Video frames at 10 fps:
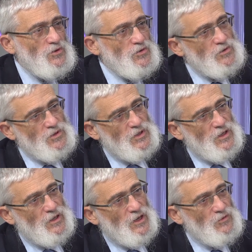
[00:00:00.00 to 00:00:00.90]
used in
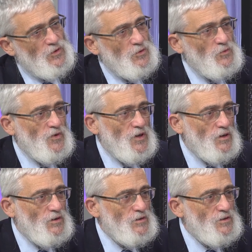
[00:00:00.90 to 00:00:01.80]
electrical
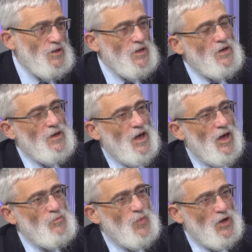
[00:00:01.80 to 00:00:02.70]
vehicles
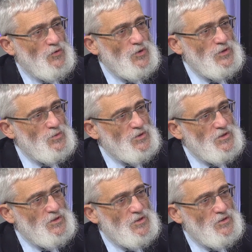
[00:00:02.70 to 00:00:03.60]
and batteries, which
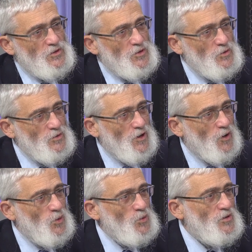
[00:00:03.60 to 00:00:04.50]
is the new
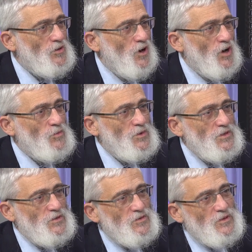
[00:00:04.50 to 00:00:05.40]
gold and
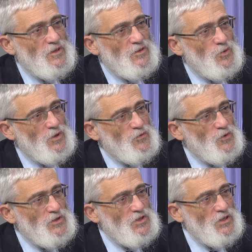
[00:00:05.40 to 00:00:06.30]
diamonds of the
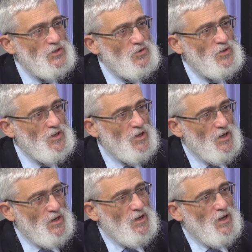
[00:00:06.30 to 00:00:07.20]
21st century,
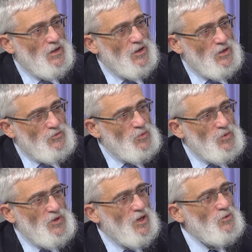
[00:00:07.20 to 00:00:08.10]
and I
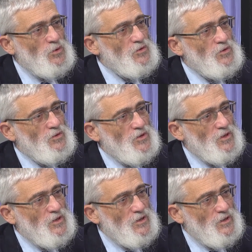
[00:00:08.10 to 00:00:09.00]
attribute that all to
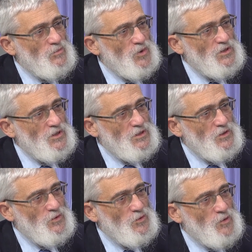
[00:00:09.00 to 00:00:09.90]
the blessings
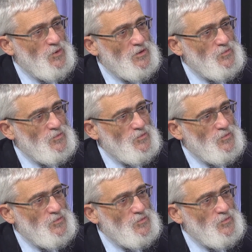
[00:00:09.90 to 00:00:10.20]
of the Rebbe.